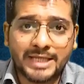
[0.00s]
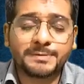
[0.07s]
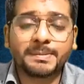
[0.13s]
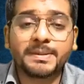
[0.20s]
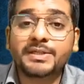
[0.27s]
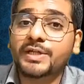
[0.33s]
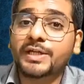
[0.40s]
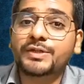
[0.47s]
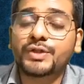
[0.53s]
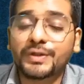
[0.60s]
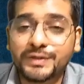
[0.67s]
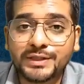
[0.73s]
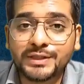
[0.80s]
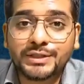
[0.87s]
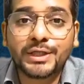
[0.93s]
As per
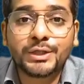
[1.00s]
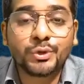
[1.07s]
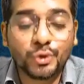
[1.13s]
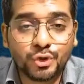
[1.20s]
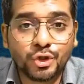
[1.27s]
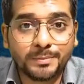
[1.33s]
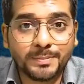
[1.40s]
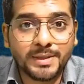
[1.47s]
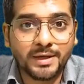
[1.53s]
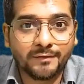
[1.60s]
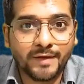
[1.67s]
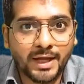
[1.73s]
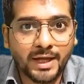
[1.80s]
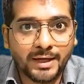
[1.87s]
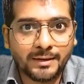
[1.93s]
section 16, you should be
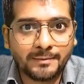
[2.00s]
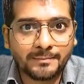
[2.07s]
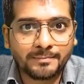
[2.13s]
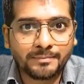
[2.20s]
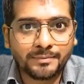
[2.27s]
aware,